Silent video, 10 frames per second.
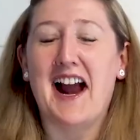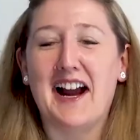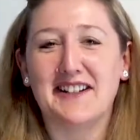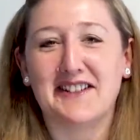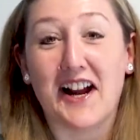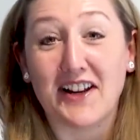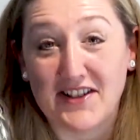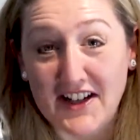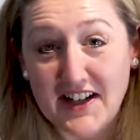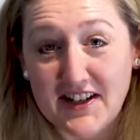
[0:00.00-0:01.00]
And
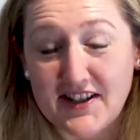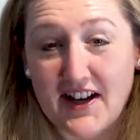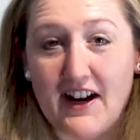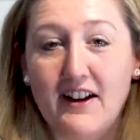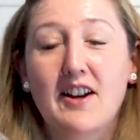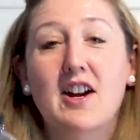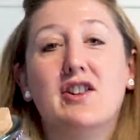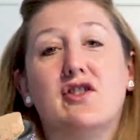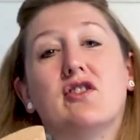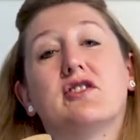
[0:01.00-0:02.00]
Hadisa
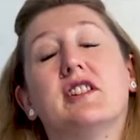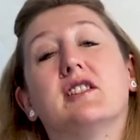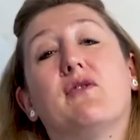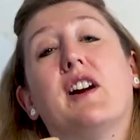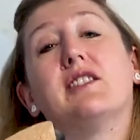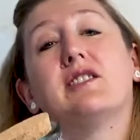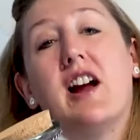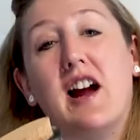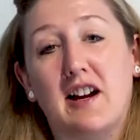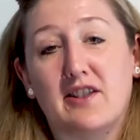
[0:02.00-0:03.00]
does these
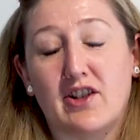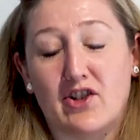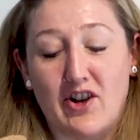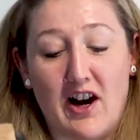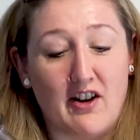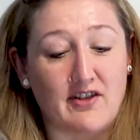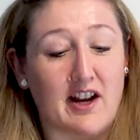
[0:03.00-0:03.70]
fantastic jars,